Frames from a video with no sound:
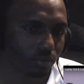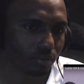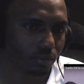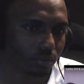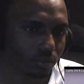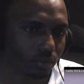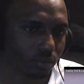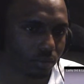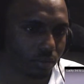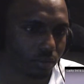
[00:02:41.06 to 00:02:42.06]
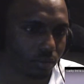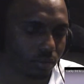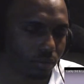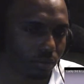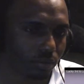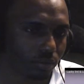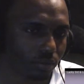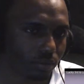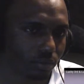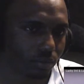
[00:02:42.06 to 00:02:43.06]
No one is speaking in this clip.